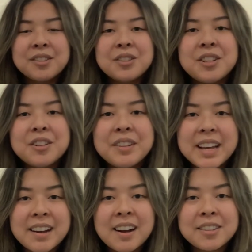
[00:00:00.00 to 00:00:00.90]
Do you
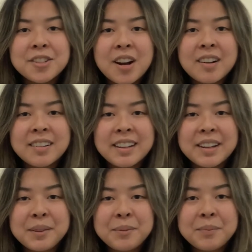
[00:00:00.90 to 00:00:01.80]
like hot chocolate?
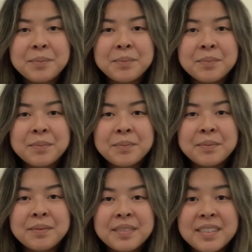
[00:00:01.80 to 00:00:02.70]

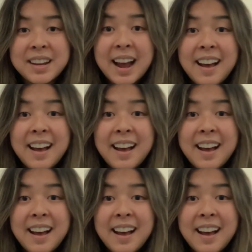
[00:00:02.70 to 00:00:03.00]
Yeah?